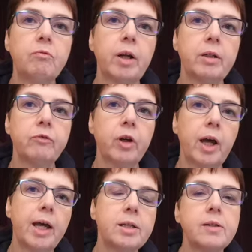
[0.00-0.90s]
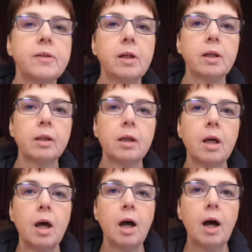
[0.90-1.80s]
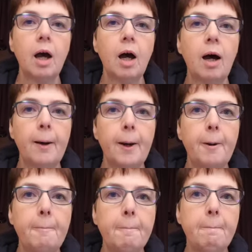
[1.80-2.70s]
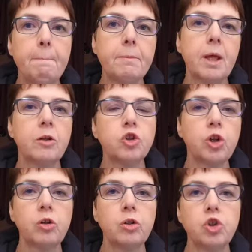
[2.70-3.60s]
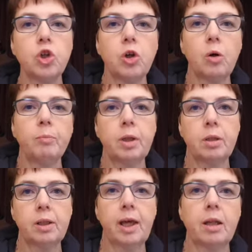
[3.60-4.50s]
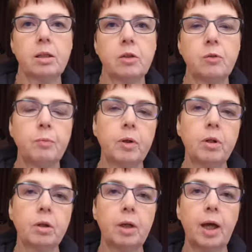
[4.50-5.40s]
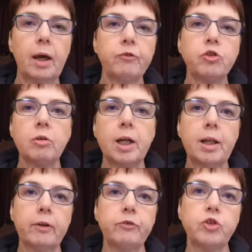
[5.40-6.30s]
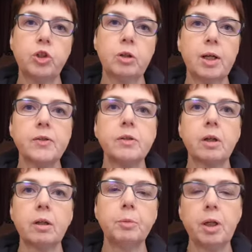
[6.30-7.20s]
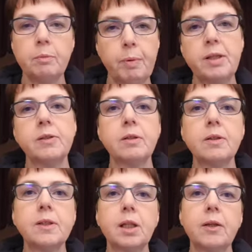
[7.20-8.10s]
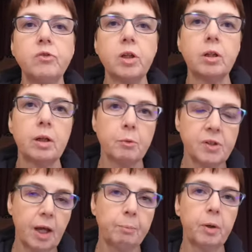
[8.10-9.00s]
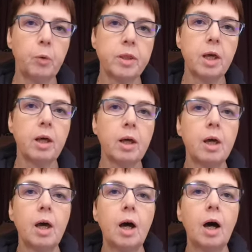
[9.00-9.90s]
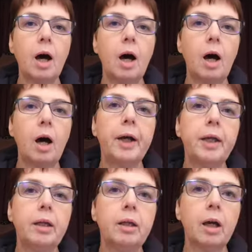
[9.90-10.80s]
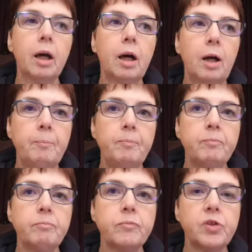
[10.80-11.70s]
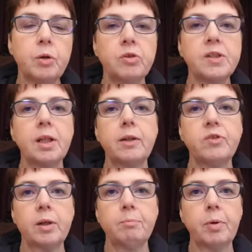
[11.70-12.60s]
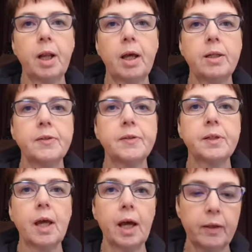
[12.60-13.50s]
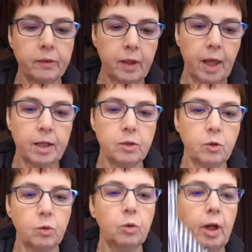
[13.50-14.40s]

ready for editing, and I'll show you the shirt on me at the end. But after I left you last time and I'd basted the sleeves in and I was happy with it, I sewed the sleeves in place, and then all I